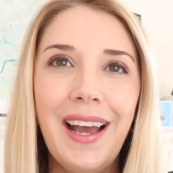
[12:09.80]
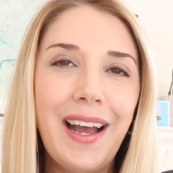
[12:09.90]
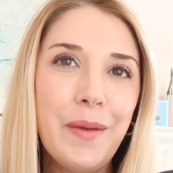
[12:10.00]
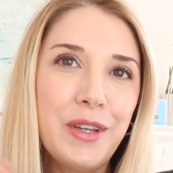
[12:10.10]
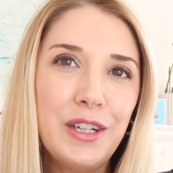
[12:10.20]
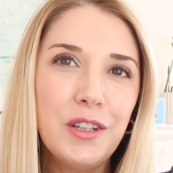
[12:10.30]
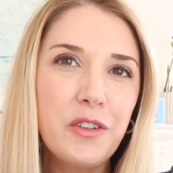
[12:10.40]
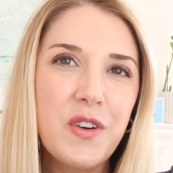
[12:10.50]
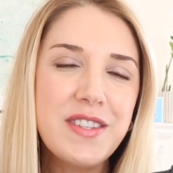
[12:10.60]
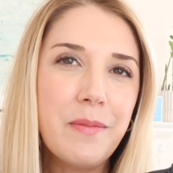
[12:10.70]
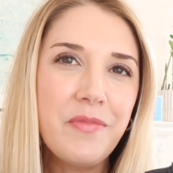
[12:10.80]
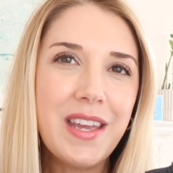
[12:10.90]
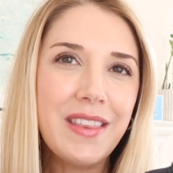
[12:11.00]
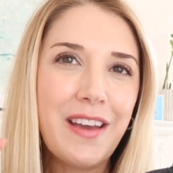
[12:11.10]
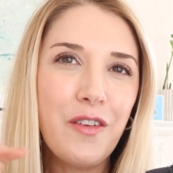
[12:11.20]
I'm gonna look for
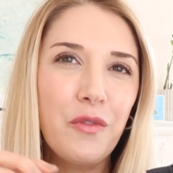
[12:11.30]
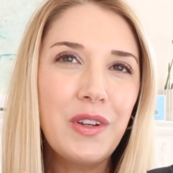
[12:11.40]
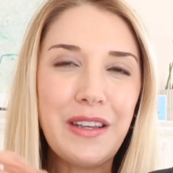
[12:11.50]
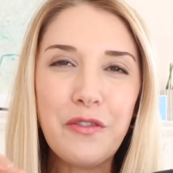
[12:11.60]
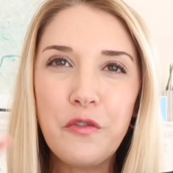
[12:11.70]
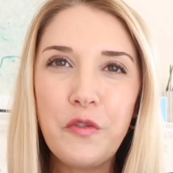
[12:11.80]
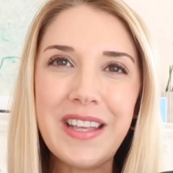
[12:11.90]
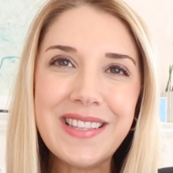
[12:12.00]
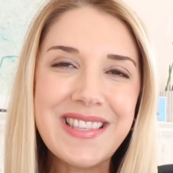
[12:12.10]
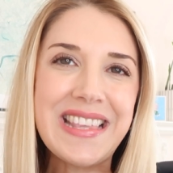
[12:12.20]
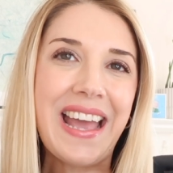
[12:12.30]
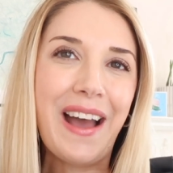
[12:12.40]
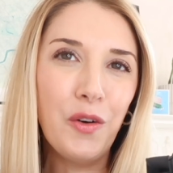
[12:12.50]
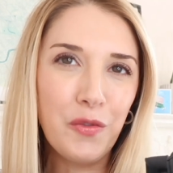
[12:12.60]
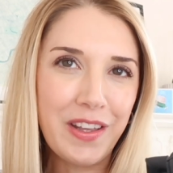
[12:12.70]
something that really fits the
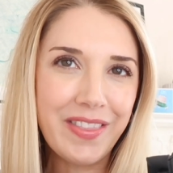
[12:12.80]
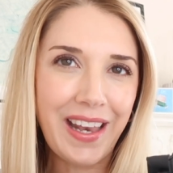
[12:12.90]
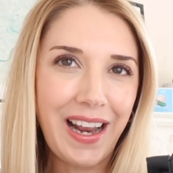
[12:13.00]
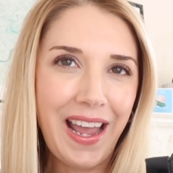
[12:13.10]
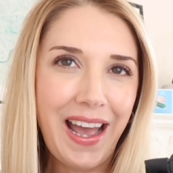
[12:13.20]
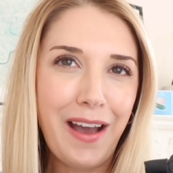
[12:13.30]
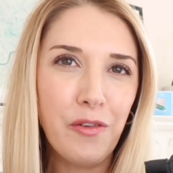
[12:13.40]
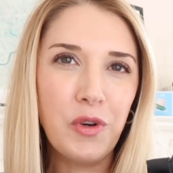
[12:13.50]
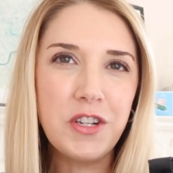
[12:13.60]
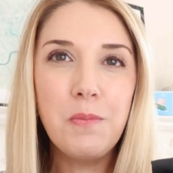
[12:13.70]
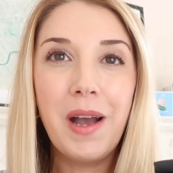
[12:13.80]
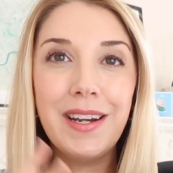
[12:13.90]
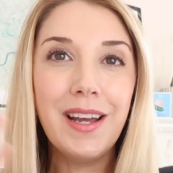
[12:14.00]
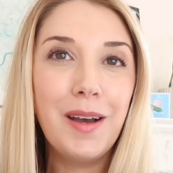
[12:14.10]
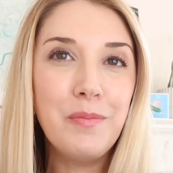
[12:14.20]
outfit that I have, which
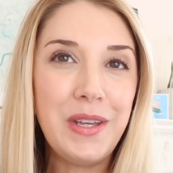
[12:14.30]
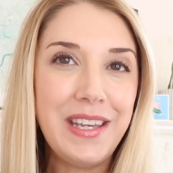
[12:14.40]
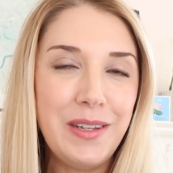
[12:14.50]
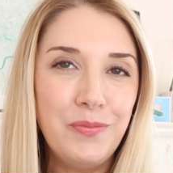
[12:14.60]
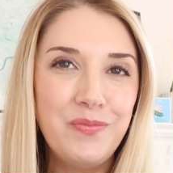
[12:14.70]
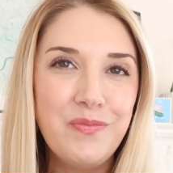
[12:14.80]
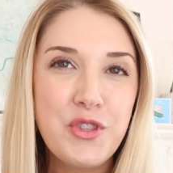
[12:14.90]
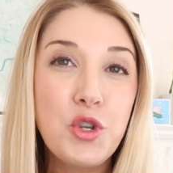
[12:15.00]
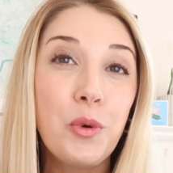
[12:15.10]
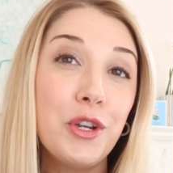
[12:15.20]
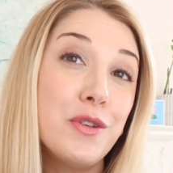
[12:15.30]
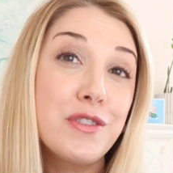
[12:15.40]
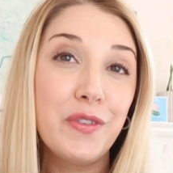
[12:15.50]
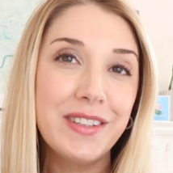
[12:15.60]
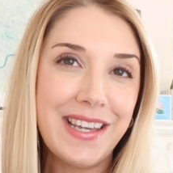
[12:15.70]
might not be super
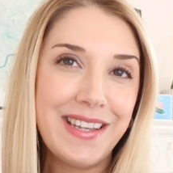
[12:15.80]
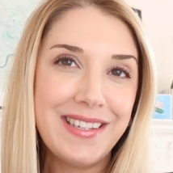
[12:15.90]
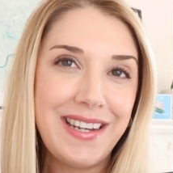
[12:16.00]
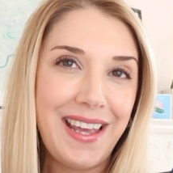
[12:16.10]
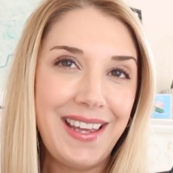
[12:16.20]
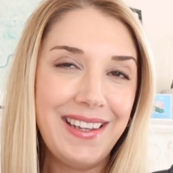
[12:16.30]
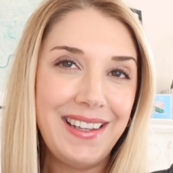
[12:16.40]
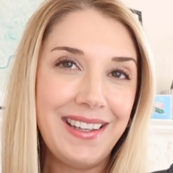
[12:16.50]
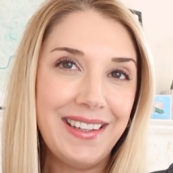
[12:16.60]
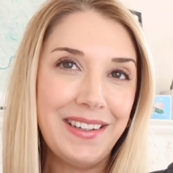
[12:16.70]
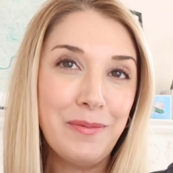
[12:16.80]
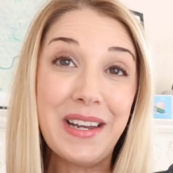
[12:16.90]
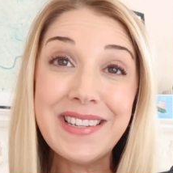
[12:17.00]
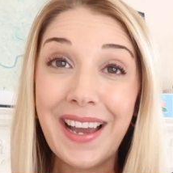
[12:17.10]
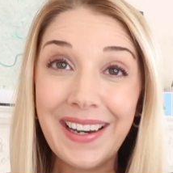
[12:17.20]
useful day to day in
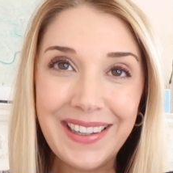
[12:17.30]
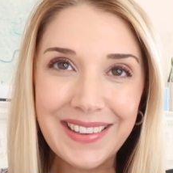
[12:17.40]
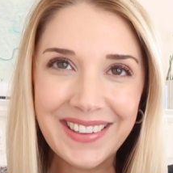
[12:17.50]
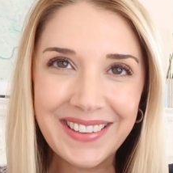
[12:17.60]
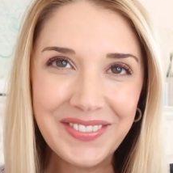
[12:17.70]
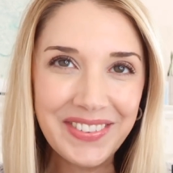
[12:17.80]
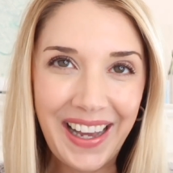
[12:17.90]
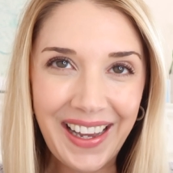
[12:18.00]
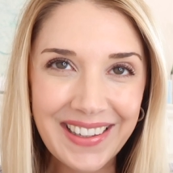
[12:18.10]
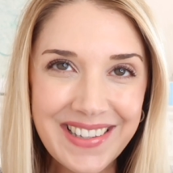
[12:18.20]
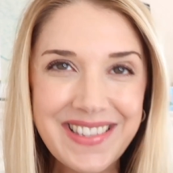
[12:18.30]
my tiny London flat.